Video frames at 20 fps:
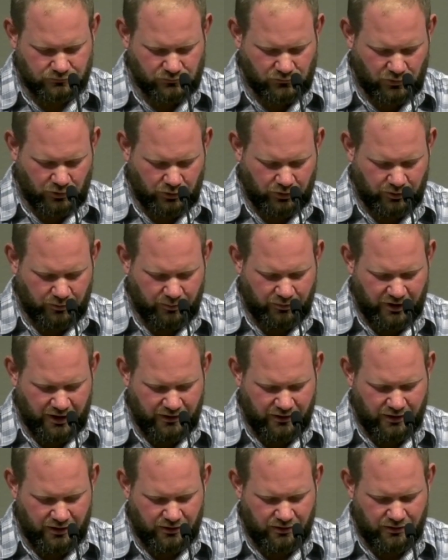Lord, we pray
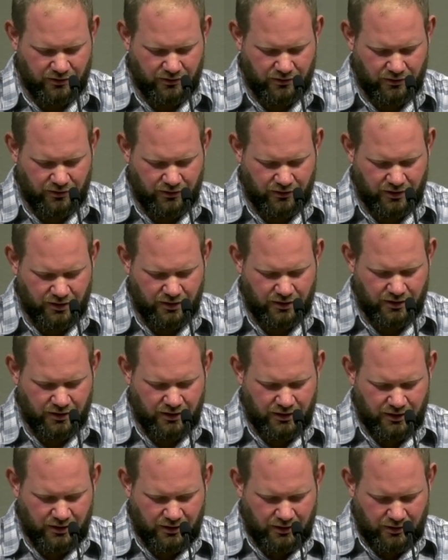that, that
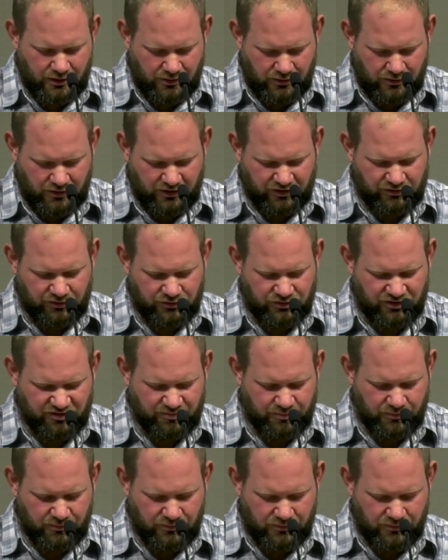this will just